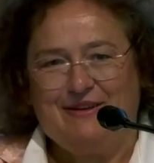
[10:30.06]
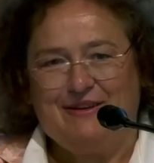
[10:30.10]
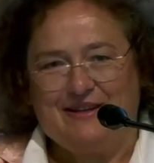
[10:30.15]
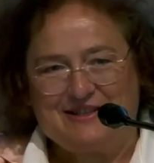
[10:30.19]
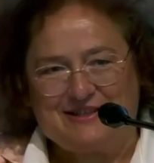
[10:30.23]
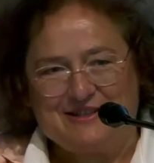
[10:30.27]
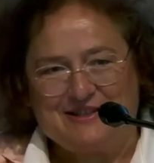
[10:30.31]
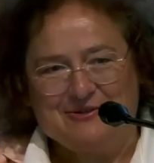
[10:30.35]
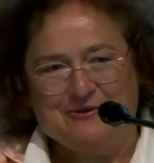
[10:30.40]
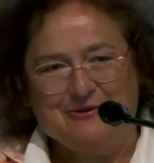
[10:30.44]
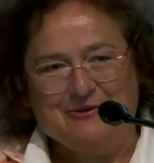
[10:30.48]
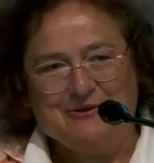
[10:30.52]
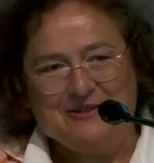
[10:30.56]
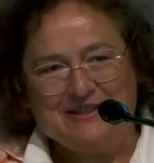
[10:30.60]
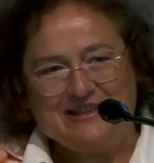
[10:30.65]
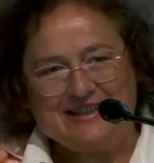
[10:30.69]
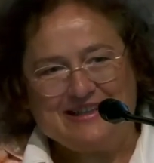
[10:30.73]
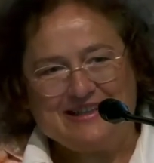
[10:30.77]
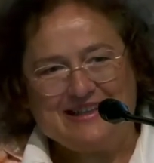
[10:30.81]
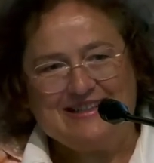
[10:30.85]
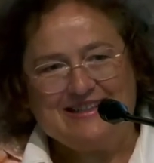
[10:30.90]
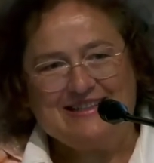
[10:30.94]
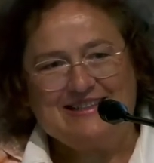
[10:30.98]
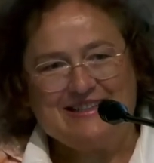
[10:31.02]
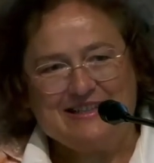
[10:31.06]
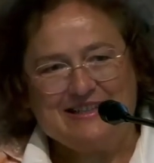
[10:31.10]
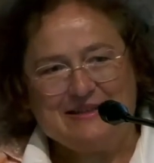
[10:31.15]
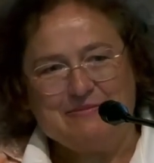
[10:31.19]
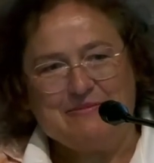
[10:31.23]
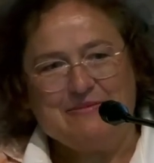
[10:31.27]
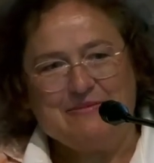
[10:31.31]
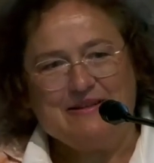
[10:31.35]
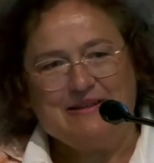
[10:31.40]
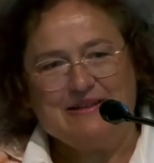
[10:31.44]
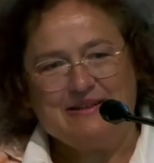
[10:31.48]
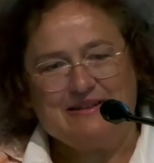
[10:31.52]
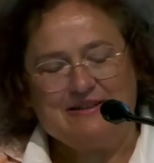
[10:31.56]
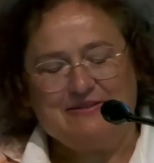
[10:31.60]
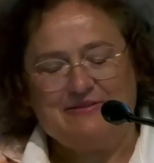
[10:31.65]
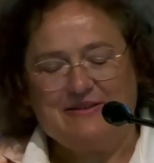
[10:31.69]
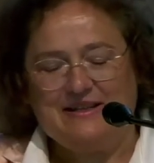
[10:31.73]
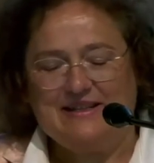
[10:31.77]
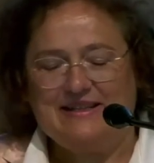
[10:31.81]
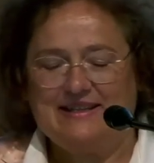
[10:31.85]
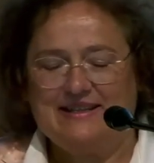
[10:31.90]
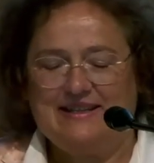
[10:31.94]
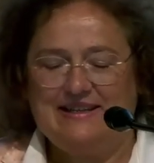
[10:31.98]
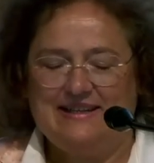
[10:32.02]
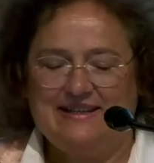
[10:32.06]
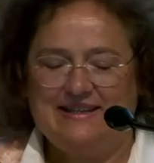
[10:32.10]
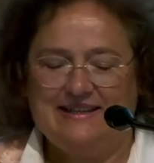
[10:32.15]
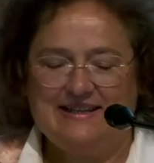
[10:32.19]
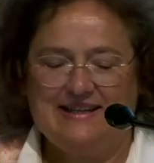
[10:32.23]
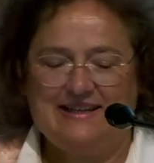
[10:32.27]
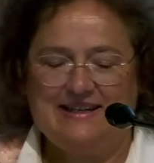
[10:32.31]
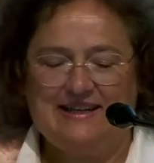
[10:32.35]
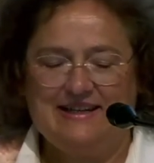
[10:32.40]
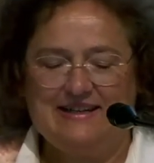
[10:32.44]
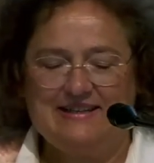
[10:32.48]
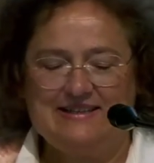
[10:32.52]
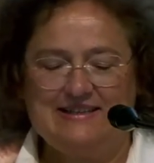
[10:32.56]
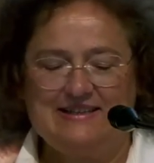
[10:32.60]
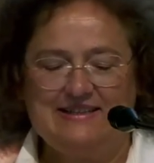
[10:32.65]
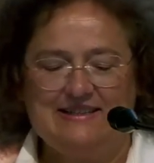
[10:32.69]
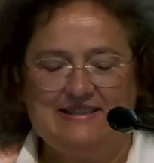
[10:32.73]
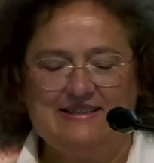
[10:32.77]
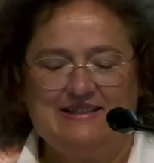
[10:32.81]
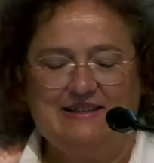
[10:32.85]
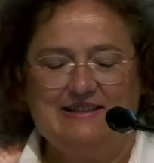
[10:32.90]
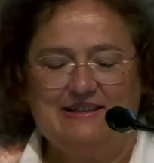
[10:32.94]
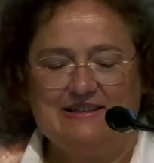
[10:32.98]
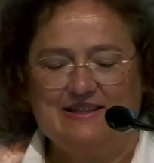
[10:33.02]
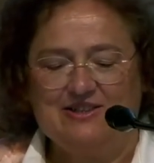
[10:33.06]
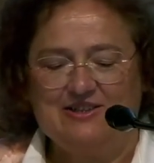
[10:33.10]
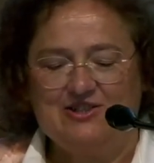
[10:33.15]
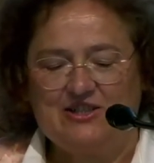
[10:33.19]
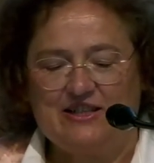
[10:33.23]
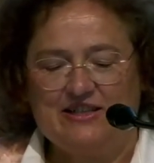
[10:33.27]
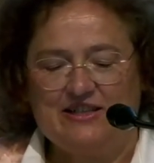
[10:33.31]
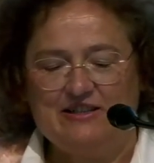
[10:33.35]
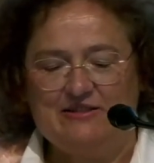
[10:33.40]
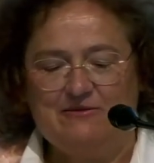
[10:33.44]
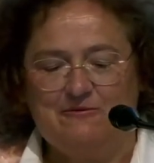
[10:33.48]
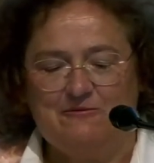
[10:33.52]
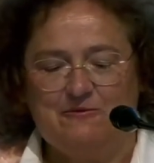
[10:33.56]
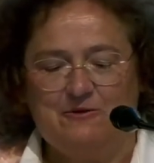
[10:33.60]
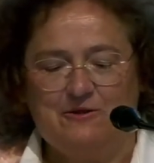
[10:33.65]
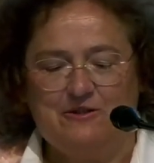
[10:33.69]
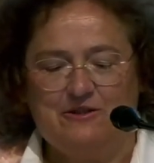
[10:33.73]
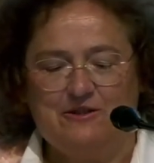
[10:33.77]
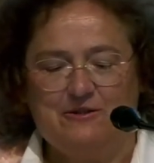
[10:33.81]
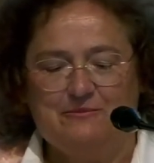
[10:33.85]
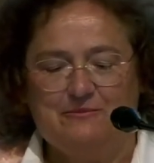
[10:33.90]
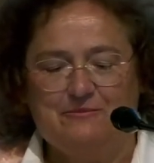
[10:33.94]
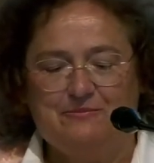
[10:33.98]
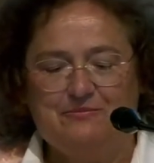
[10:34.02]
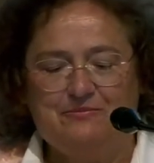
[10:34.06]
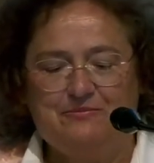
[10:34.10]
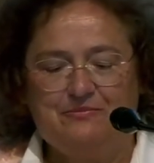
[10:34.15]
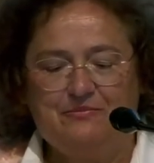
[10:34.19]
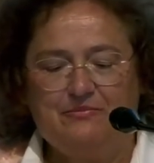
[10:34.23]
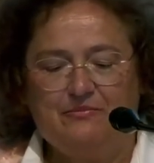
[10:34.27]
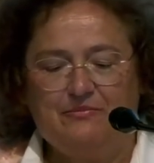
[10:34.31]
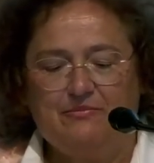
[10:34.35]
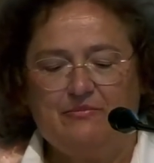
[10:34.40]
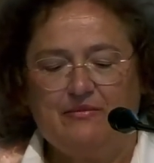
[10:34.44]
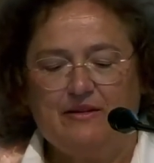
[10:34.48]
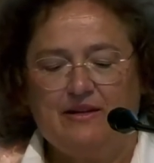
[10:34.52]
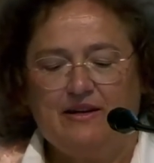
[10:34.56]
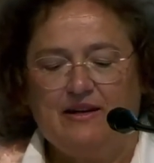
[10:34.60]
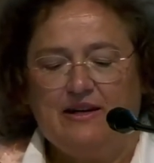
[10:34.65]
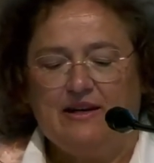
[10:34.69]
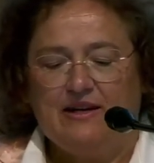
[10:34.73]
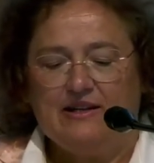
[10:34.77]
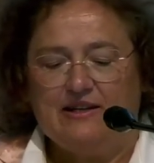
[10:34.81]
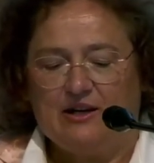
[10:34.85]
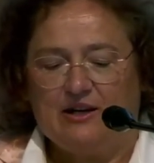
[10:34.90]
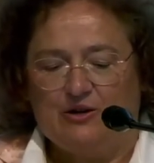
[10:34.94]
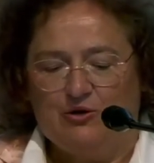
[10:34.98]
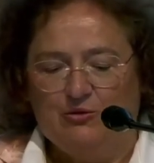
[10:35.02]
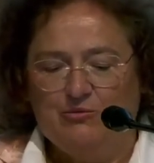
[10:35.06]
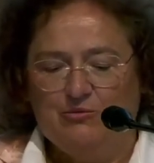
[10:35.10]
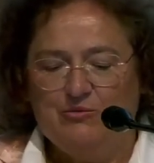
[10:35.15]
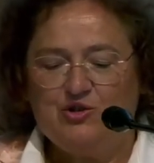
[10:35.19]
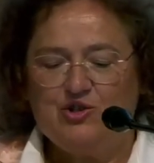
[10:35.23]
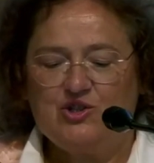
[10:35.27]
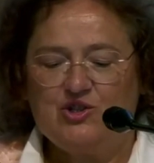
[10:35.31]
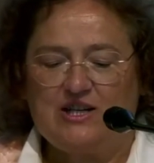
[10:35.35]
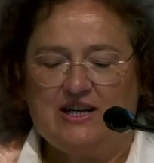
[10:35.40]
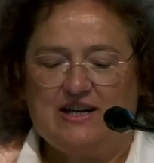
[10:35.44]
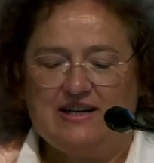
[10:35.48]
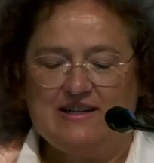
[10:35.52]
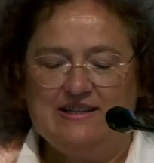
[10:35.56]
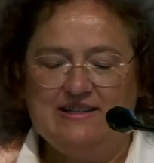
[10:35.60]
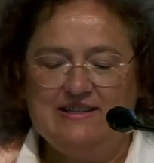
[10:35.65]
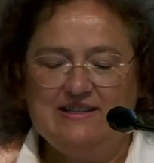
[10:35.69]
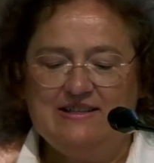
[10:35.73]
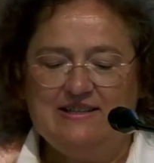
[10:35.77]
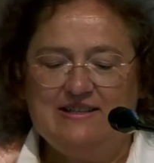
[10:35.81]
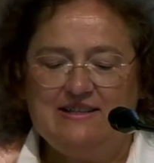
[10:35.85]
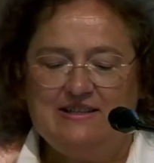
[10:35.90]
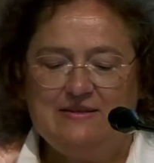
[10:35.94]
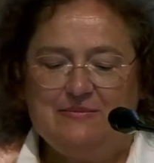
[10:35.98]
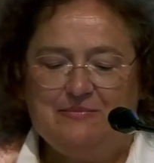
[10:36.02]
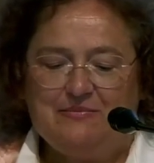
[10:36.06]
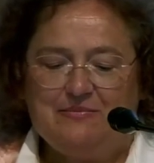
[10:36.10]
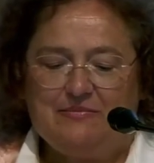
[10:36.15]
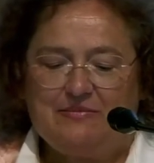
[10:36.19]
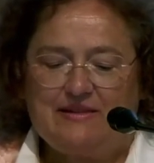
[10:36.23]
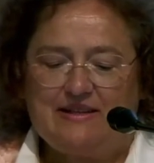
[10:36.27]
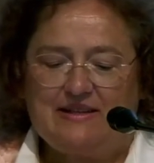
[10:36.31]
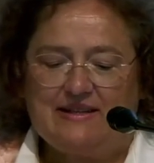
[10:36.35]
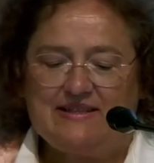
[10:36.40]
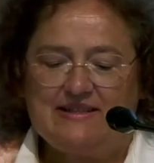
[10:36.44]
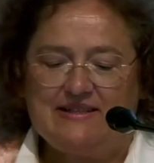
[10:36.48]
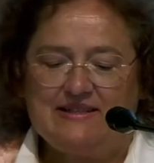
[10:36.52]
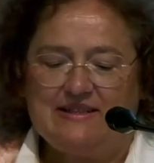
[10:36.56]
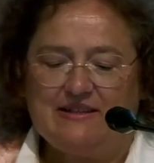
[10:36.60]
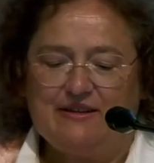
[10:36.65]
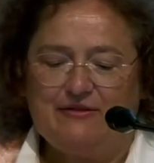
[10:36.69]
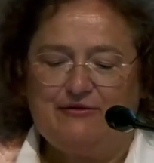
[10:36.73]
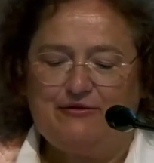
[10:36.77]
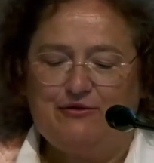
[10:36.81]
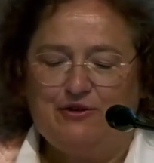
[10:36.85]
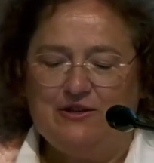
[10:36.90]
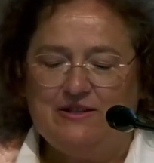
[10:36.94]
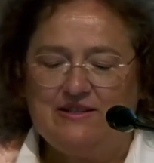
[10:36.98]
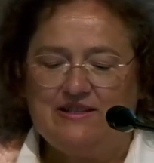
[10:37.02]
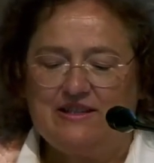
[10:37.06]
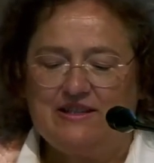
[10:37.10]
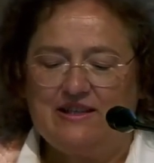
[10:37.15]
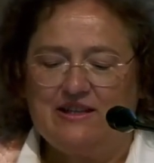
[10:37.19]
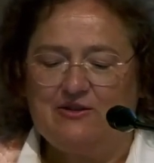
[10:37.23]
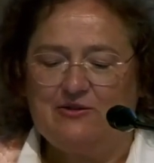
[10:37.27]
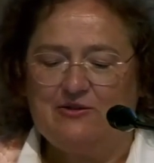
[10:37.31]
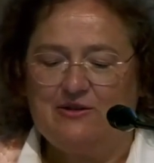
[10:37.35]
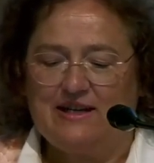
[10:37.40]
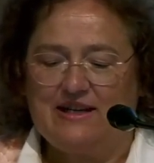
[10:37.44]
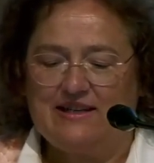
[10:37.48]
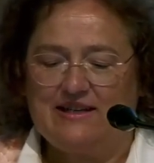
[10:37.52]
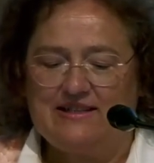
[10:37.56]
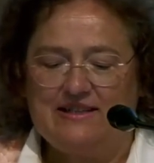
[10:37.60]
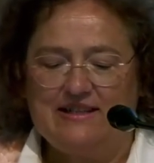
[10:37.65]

The fact she published her lectures on articles in philosophy of education haphazardly in various journals